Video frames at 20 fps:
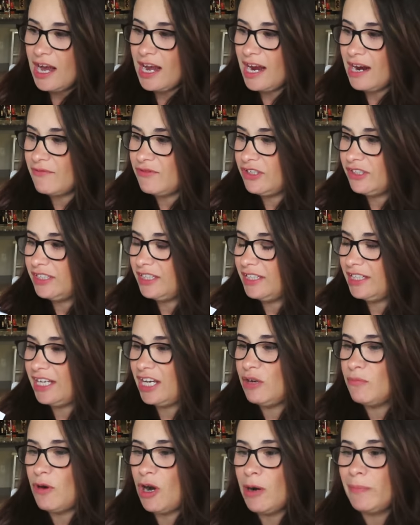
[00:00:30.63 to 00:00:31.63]
Everything
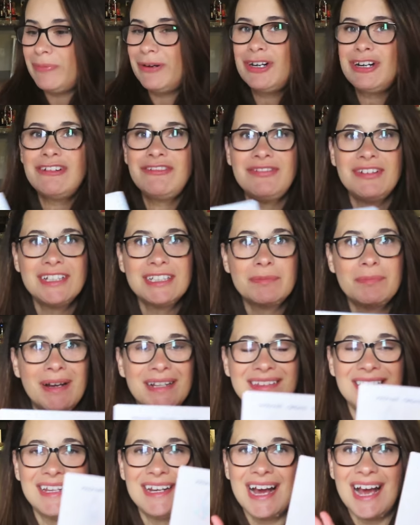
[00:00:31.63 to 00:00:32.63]
came out perfect,
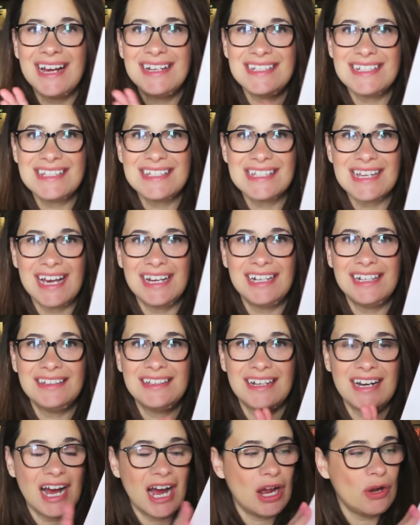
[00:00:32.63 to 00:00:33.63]
but then I decided
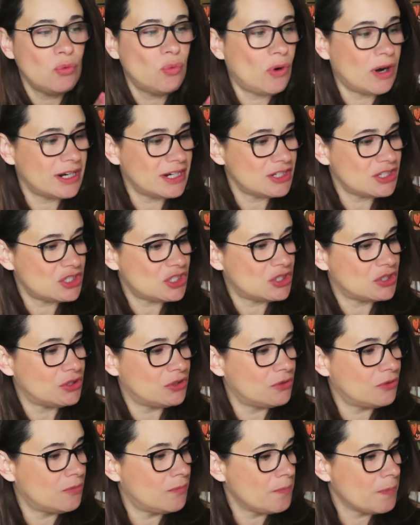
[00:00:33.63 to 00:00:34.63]
that I wanted
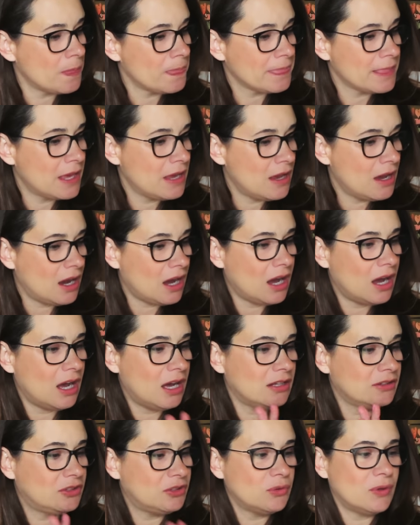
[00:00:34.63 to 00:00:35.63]
to
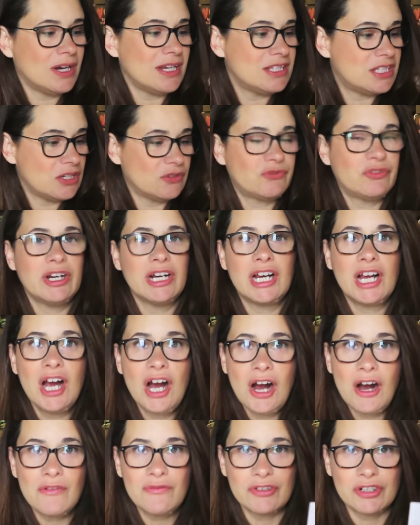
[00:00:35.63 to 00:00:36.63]
do a different
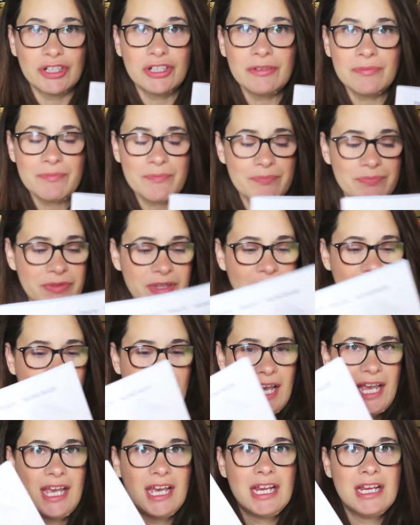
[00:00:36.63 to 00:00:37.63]
cover,
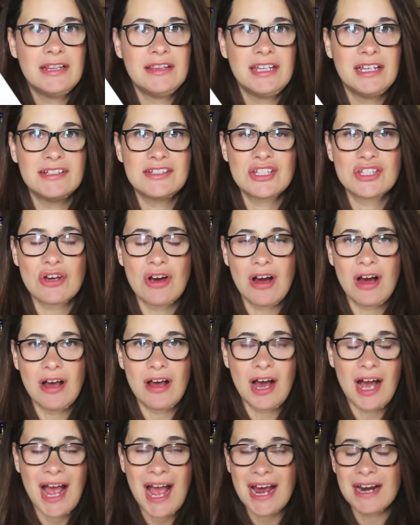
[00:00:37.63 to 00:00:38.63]
and
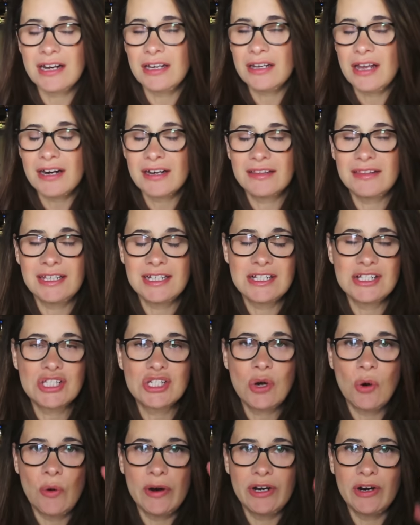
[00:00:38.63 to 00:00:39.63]
I had a lot of things
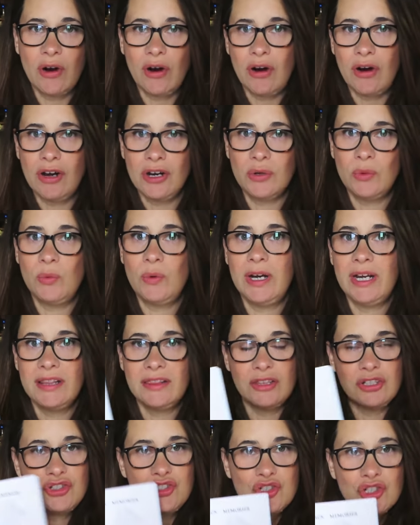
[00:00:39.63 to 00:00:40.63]
going on
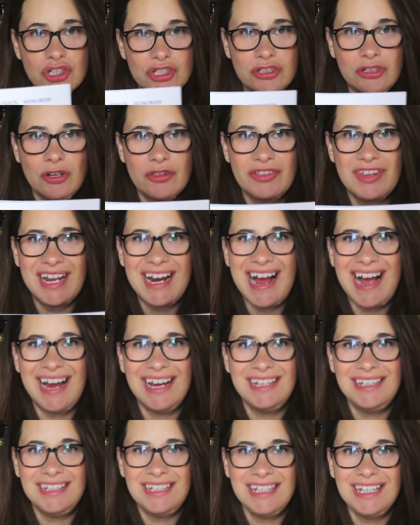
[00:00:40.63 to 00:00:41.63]
with the journal that
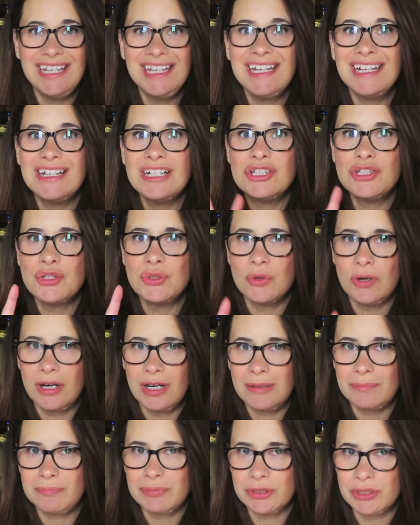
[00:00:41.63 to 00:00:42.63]
I needed to
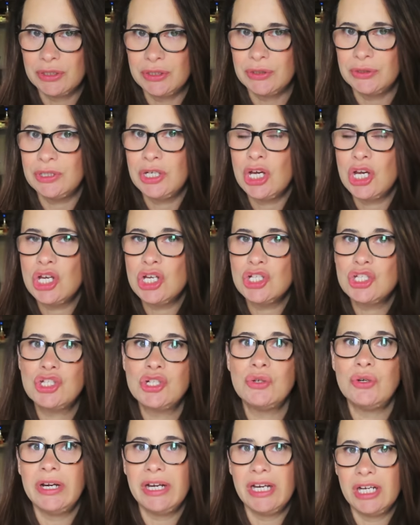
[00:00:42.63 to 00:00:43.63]
upload
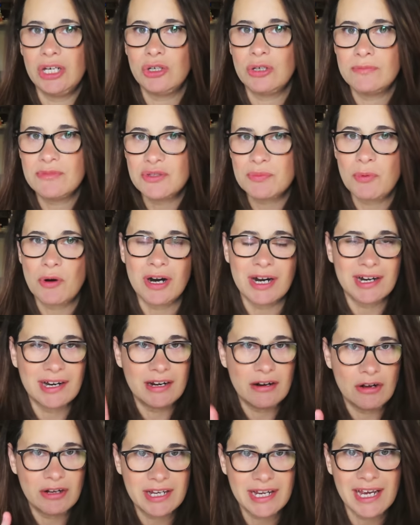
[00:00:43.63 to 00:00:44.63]
to IngramSpark,
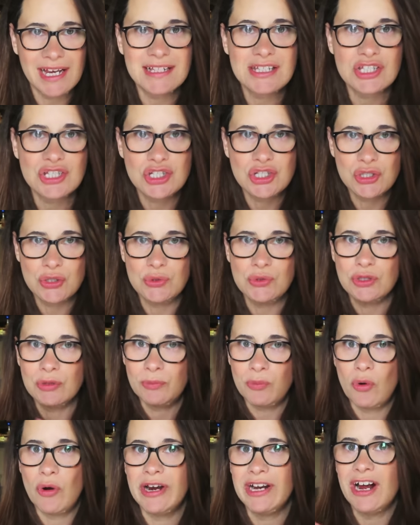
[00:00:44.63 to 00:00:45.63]
and I'll get to the
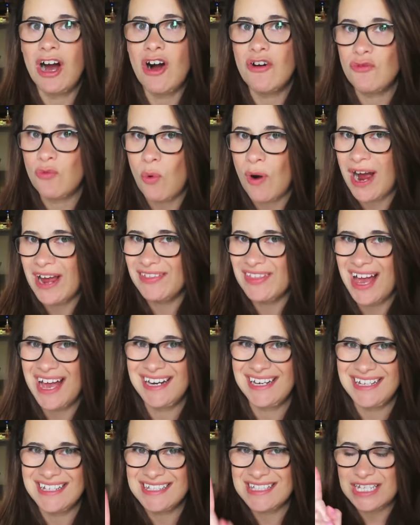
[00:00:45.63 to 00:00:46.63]
point of why
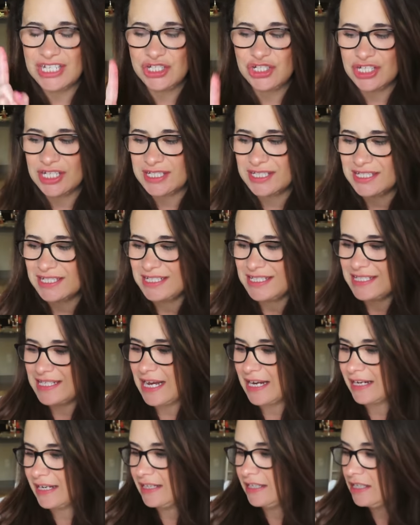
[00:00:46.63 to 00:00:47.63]
that is in just a
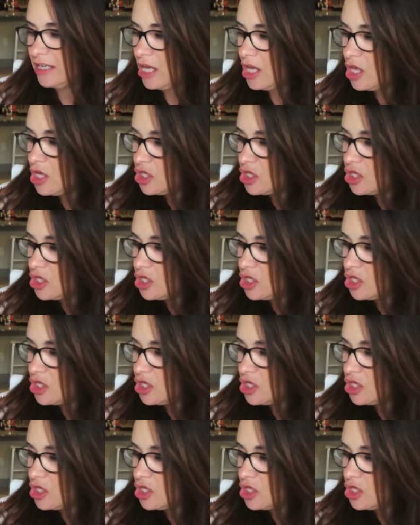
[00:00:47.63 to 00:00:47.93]
second.